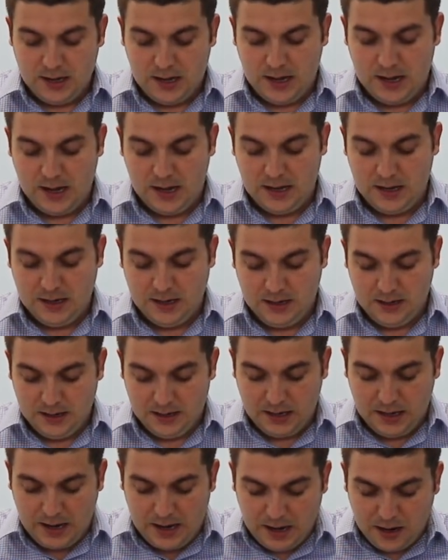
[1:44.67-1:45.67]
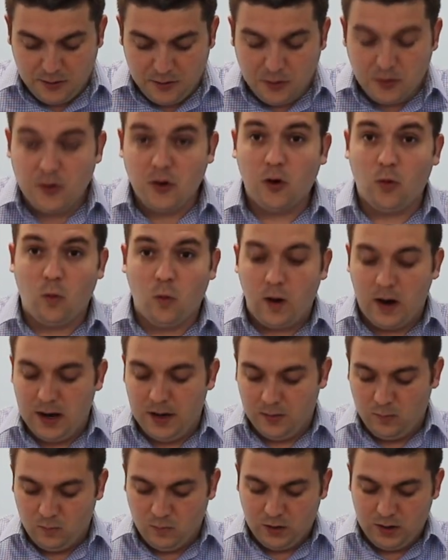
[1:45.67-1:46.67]
And now you know
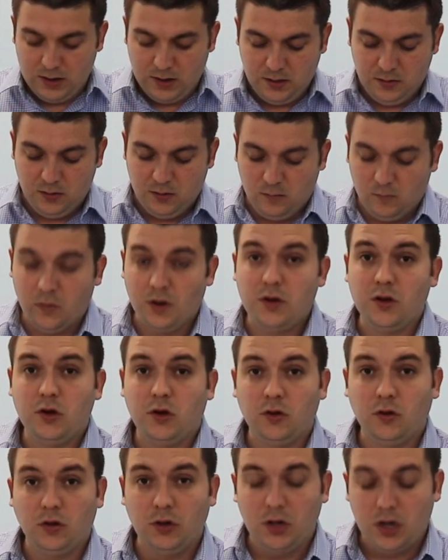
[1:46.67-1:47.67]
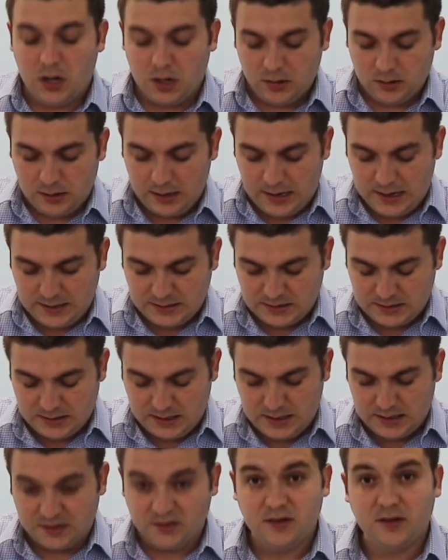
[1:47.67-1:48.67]
why. When your dog has
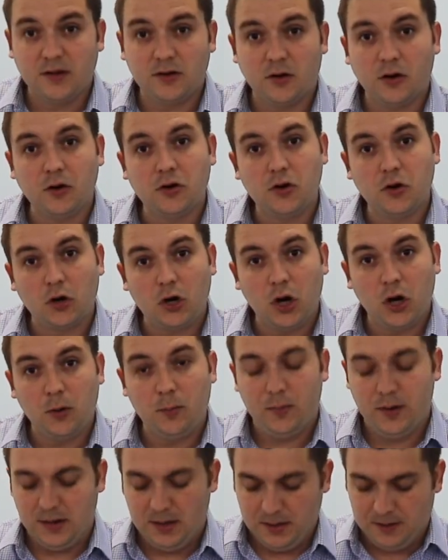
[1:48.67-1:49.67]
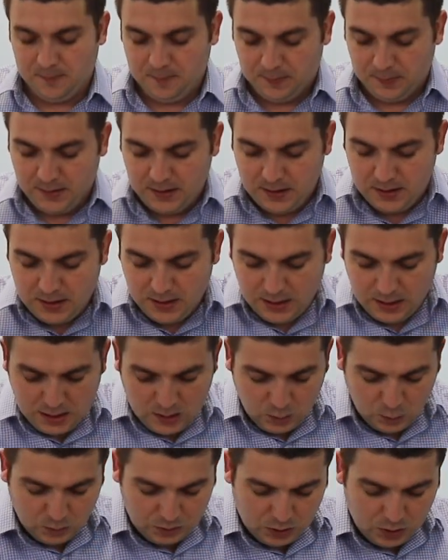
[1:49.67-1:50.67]
an accident on your carpeting,
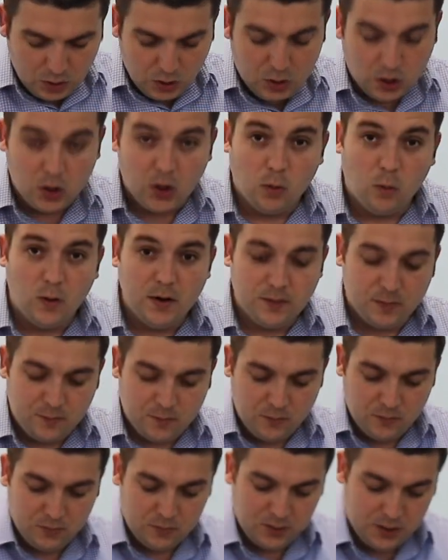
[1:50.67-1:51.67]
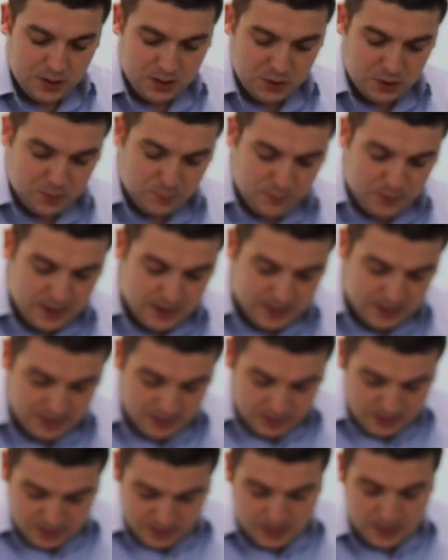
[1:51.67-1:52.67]
it will go all the way through in your
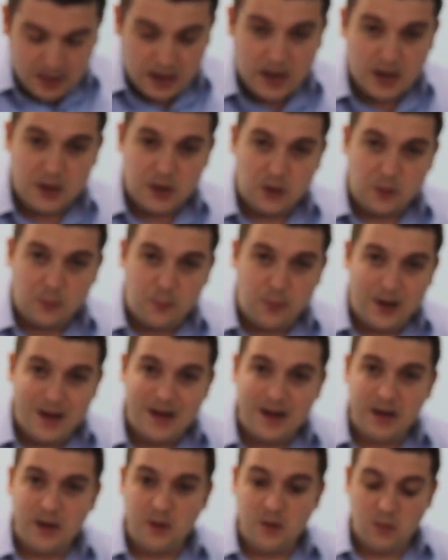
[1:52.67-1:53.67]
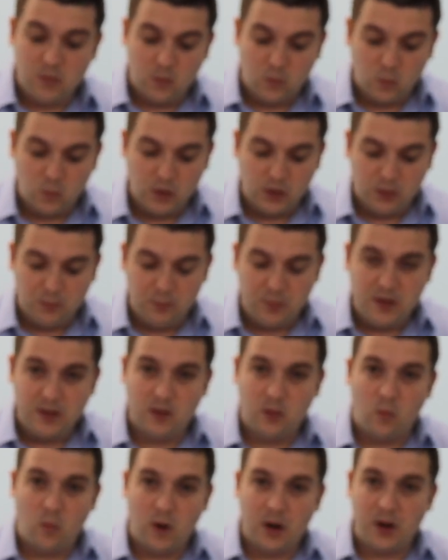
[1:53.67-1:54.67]
padding, and your padding will be
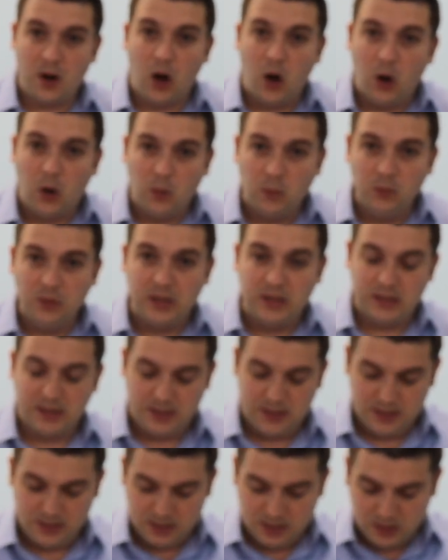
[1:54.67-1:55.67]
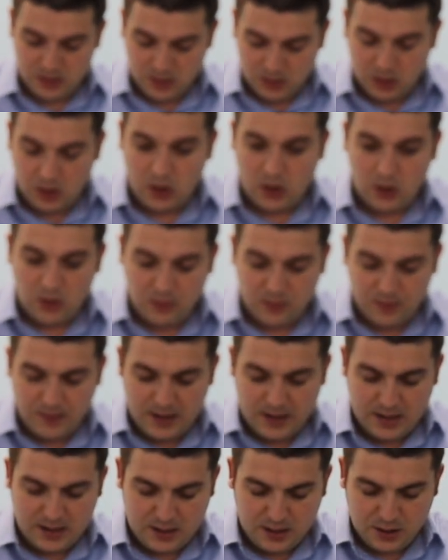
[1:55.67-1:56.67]
the one holding all
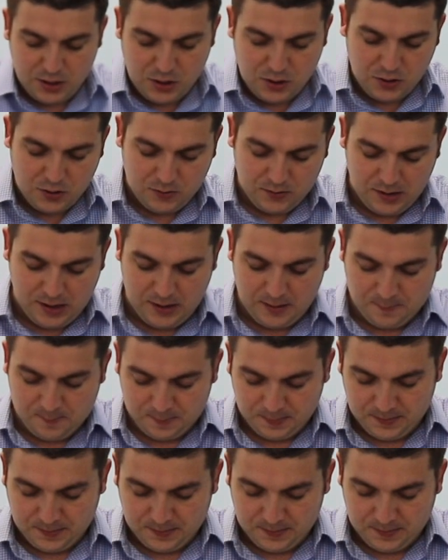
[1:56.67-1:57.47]
that urine.